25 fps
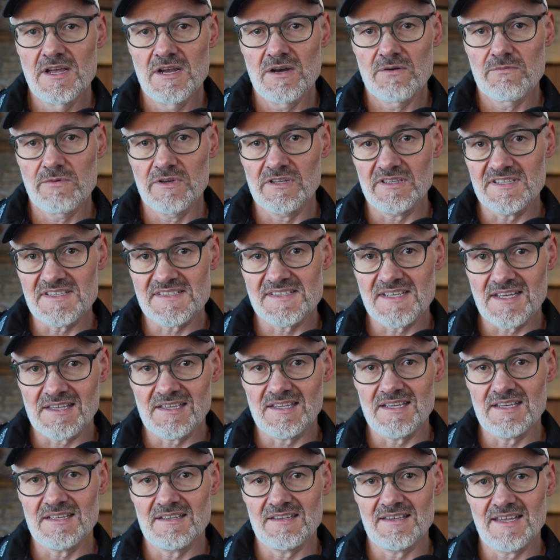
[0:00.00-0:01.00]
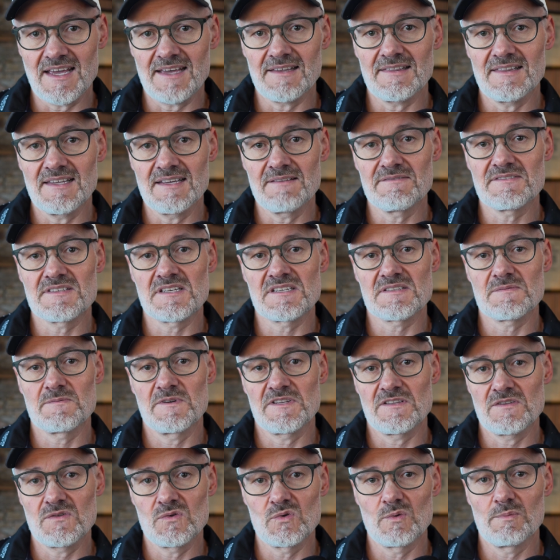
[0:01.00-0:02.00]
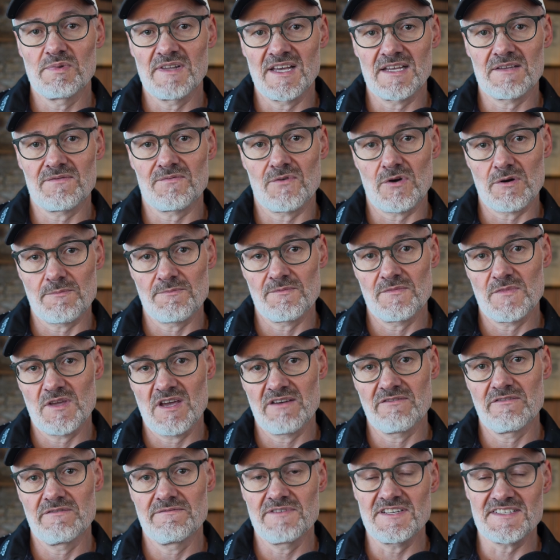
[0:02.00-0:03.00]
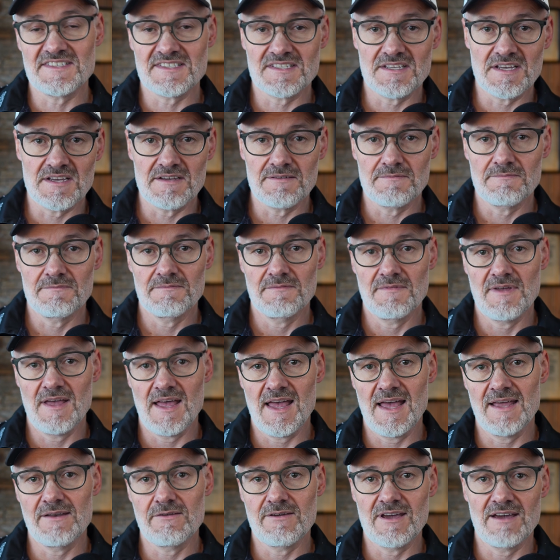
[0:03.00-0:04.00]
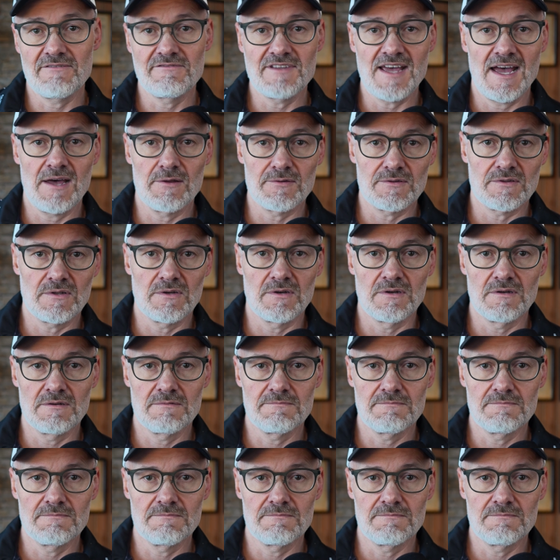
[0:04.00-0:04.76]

realistically, that leaves us with 2 platforms. You have the Vista and you have the Outlaw.